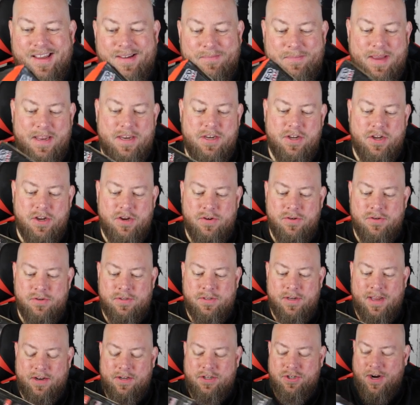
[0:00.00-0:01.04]
Been
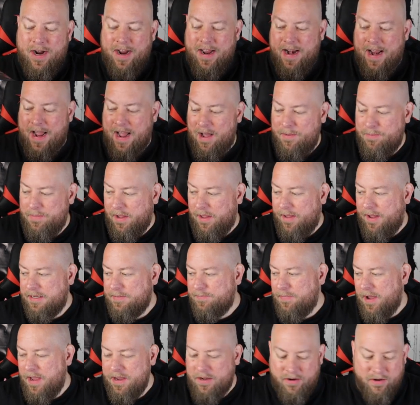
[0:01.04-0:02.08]
used, had to try it out, but that's
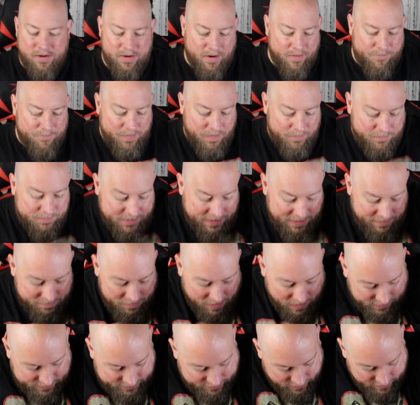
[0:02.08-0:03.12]
probably good in our 15
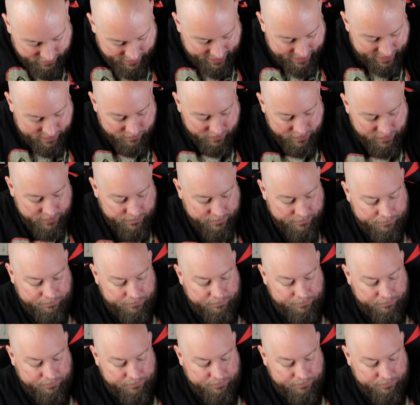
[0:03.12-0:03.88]
bucks on that one.